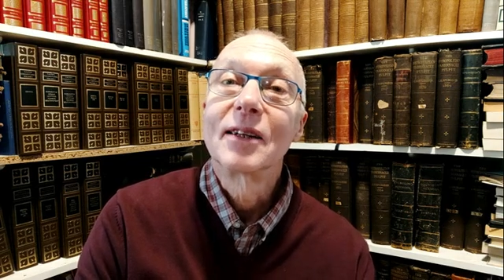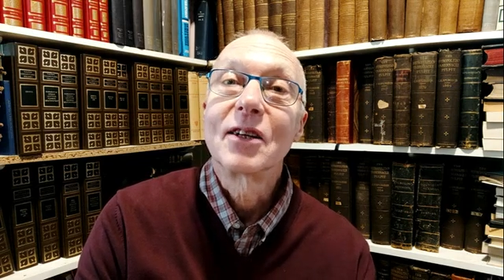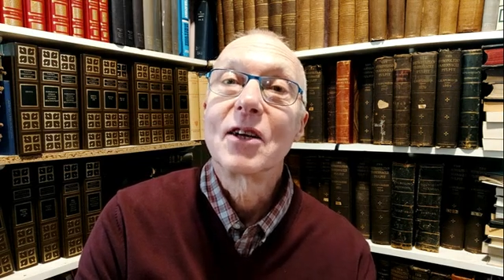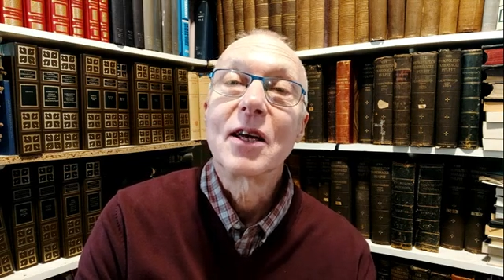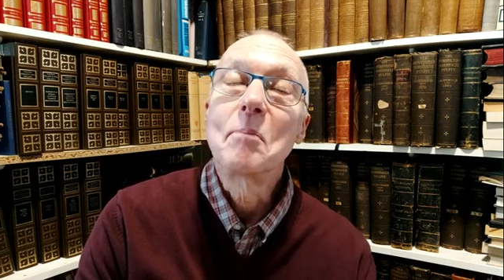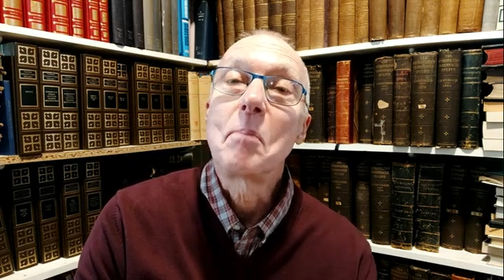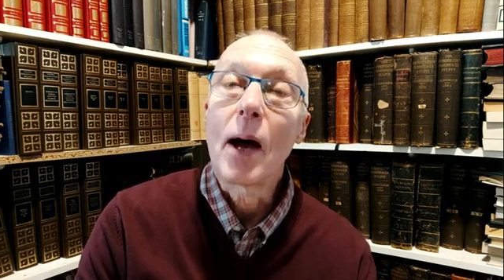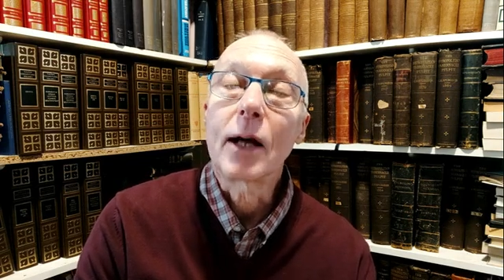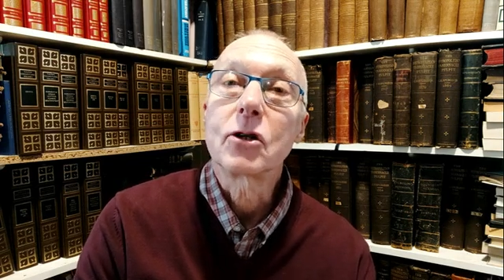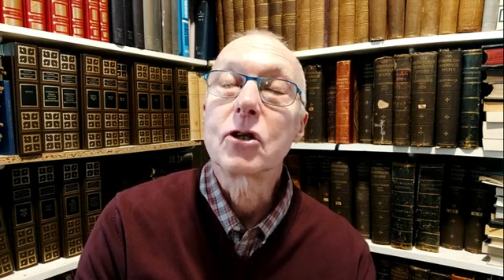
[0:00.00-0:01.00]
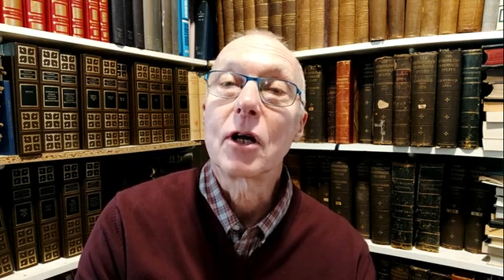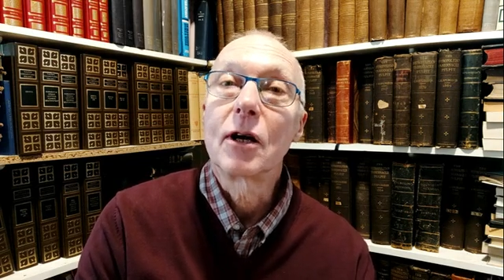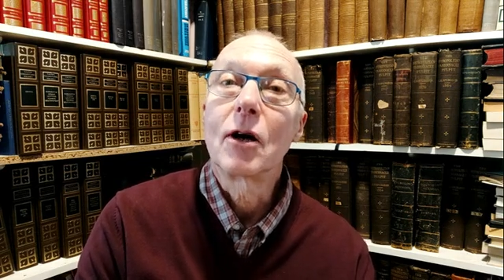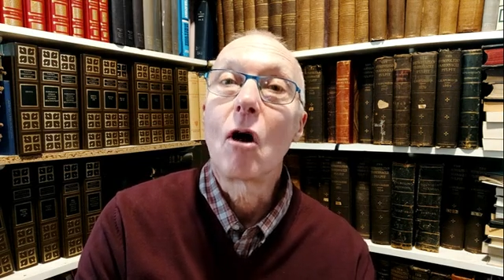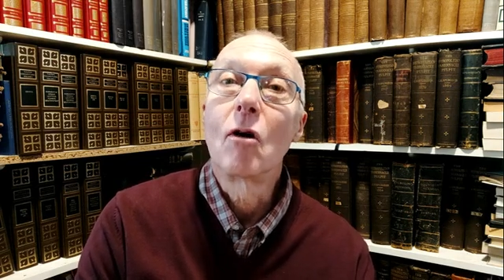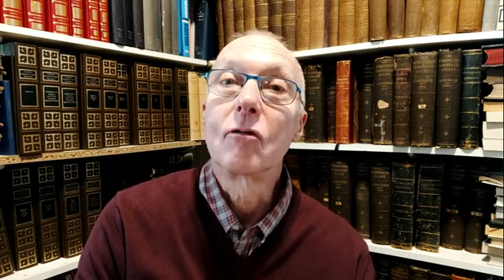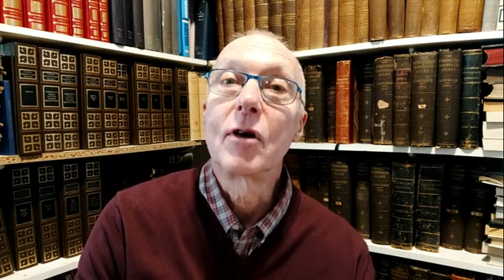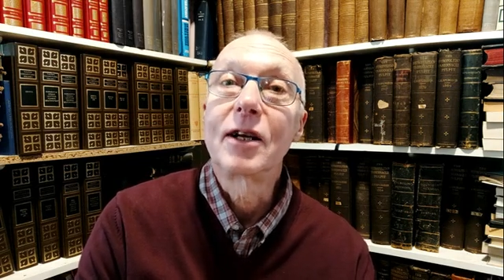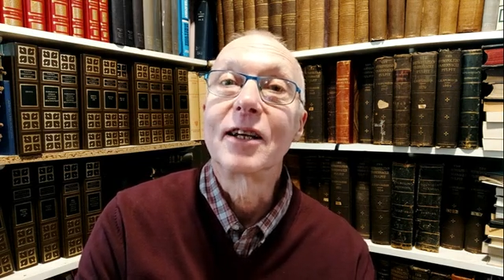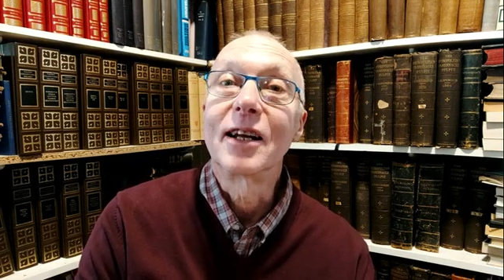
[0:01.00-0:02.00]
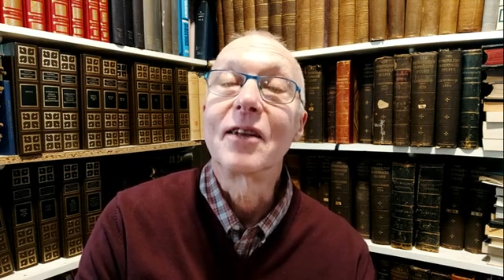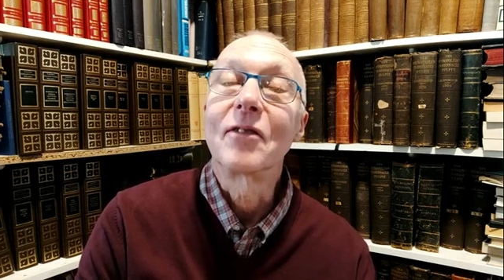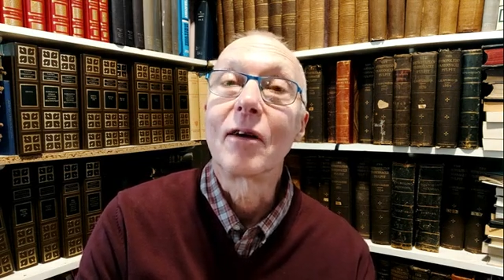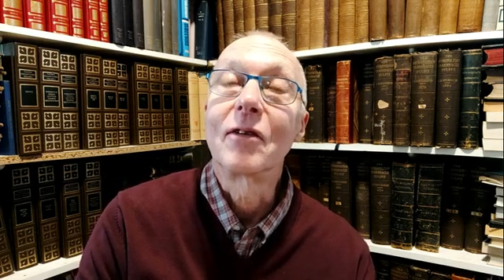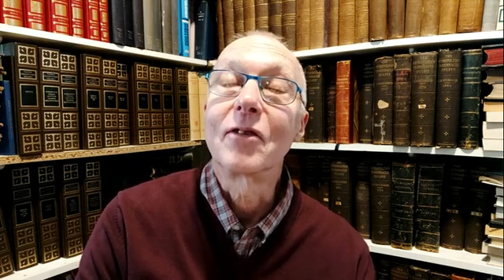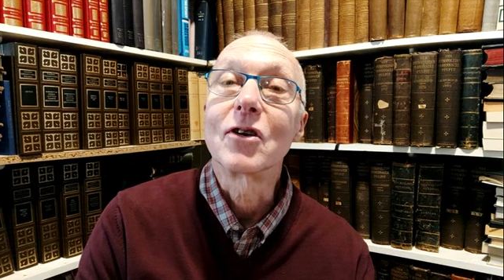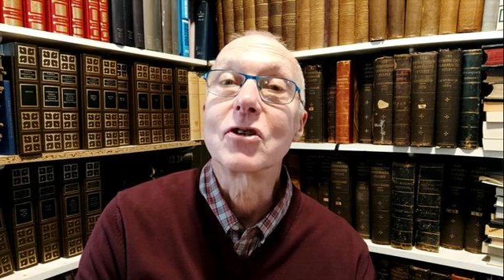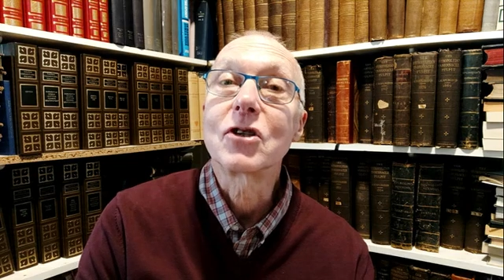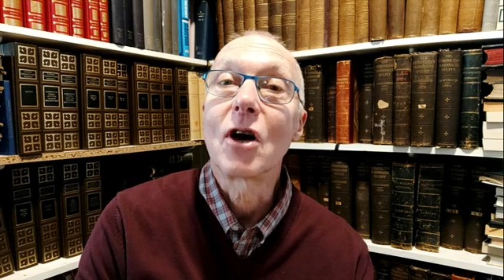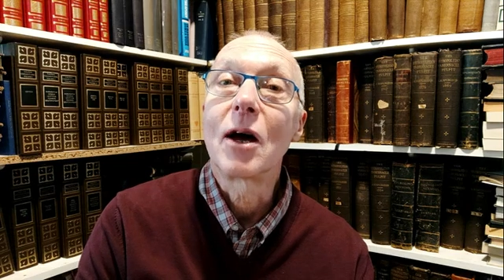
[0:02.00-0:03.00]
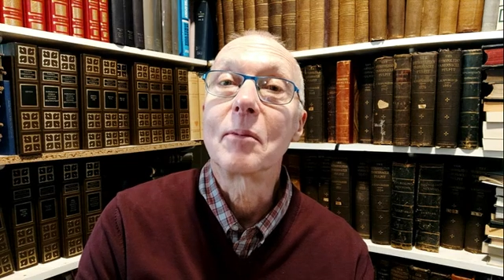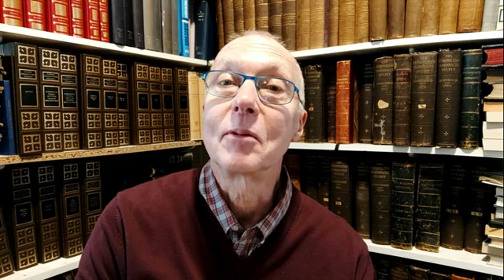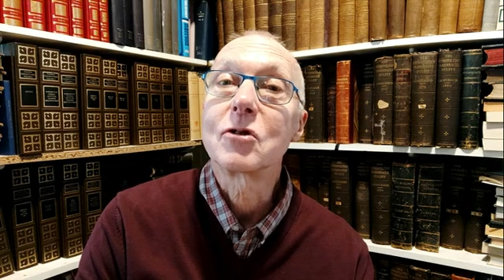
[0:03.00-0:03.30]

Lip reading: the impact of reading it the very first time.